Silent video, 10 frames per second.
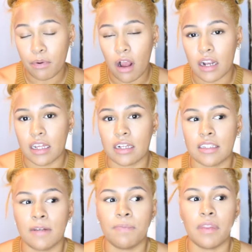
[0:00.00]
product,
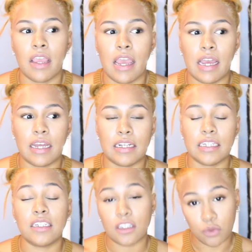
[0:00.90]
and
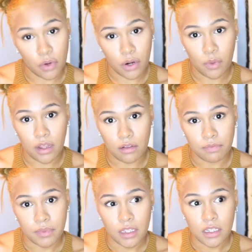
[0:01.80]
it does work well.
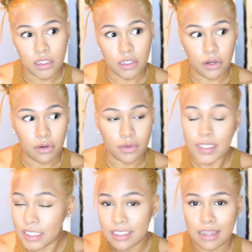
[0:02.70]
So
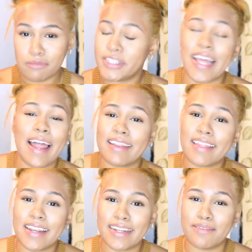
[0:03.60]
I'm just adding
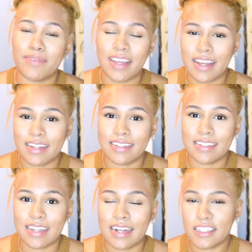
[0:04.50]
that in
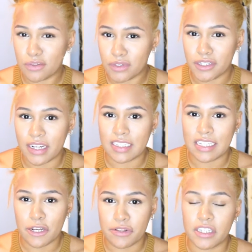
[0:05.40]
because I just want you guys
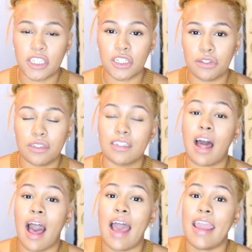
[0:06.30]
to know that she uses
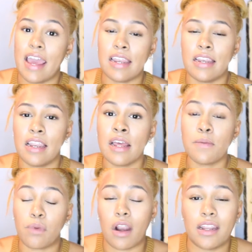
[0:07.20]
high-end
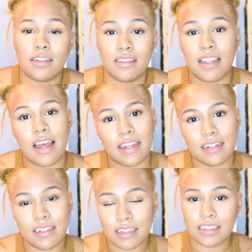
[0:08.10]
products, and that
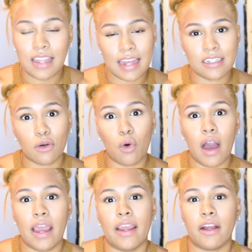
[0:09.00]
does add to
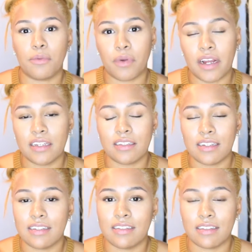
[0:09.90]
why her price
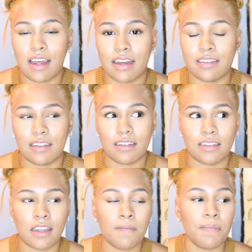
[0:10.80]
is as high as it is.